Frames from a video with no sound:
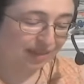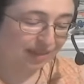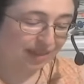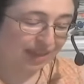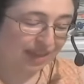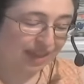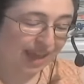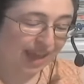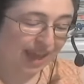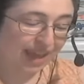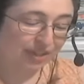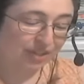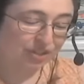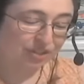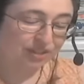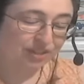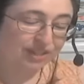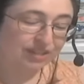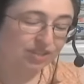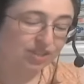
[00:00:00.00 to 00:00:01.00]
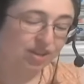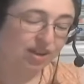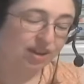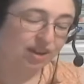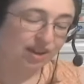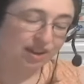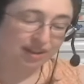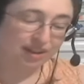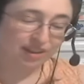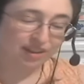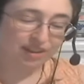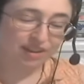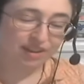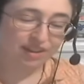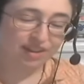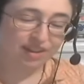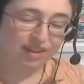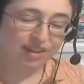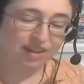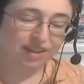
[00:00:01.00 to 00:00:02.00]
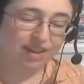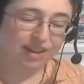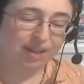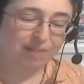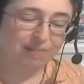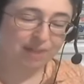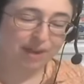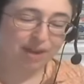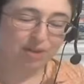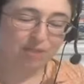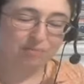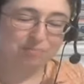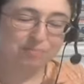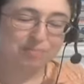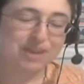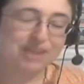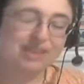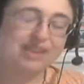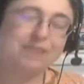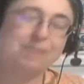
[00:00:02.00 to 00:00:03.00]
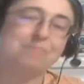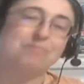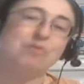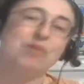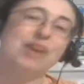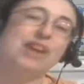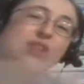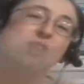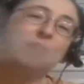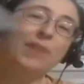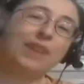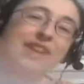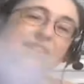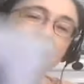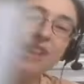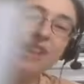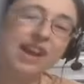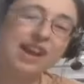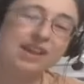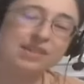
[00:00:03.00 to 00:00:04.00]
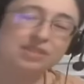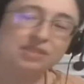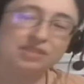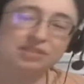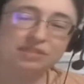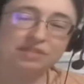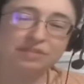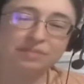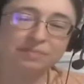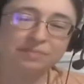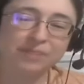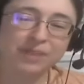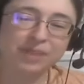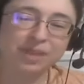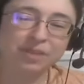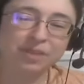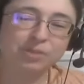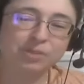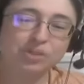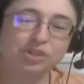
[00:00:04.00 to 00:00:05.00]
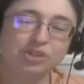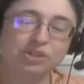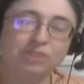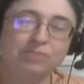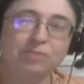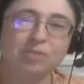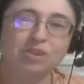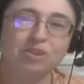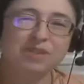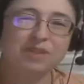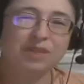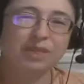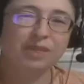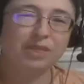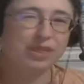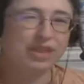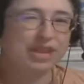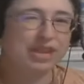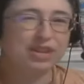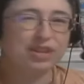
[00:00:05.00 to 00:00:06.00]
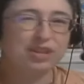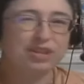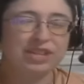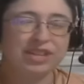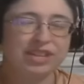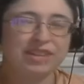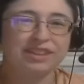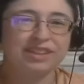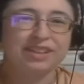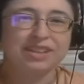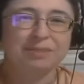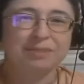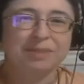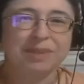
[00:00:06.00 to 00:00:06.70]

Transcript: they actually talk about making breakaway glass, which is more of a theater technique.